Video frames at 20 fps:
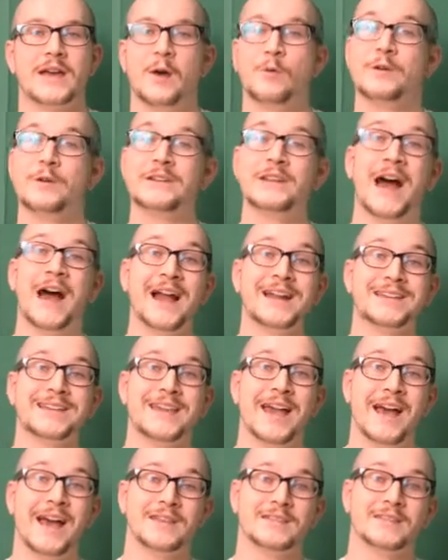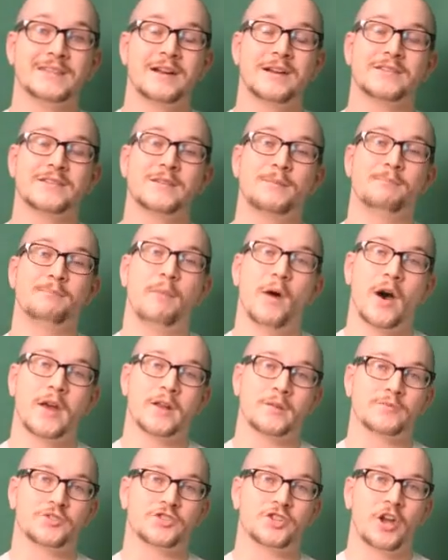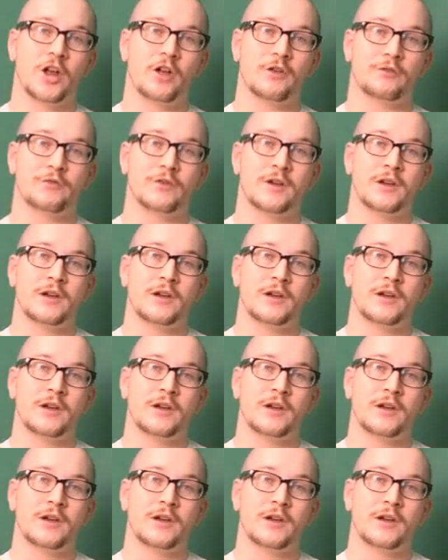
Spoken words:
I would not guess that it is a bottom shelf